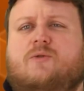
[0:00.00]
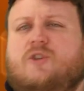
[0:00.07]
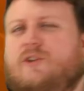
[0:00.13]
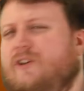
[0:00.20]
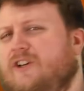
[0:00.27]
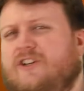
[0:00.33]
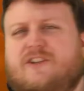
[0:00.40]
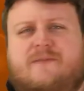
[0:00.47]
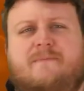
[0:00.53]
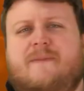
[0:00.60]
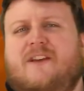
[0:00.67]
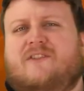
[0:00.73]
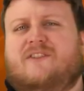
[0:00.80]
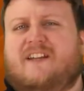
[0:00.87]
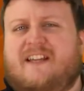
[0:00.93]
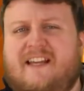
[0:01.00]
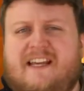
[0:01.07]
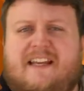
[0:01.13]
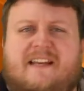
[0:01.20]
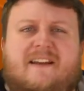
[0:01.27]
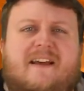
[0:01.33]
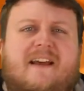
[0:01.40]
nutritious meal to
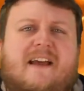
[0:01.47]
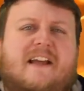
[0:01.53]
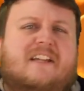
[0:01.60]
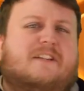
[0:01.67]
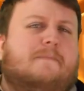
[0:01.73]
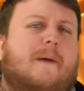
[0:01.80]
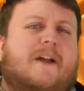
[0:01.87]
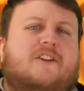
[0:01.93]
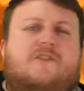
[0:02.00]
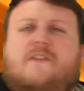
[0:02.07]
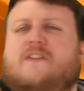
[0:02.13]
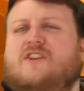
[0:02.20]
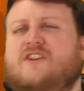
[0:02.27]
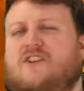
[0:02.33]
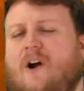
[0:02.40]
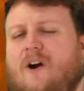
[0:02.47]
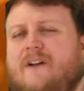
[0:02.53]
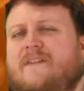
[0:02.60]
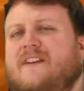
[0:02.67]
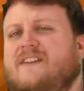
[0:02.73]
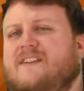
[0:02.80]
eat, especially at the start of